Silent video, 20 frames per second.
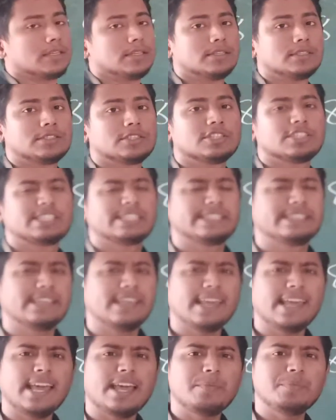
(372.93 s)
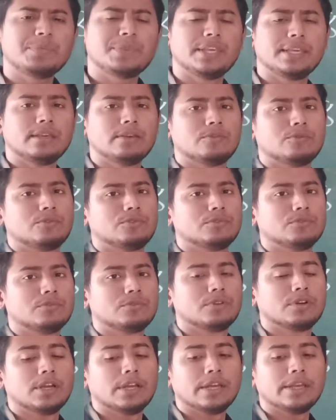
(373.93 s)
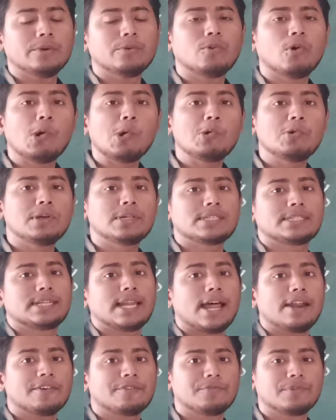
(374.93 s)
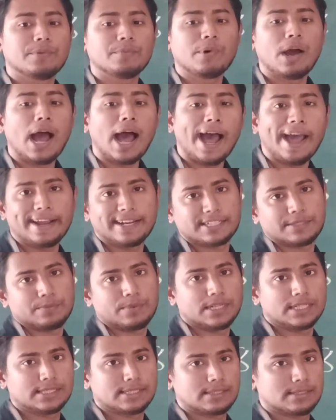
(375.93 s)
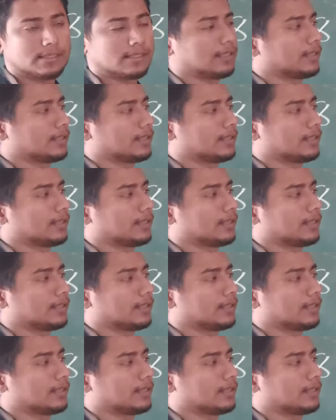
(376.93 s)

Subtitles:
So same thing you do. You always start from highest place.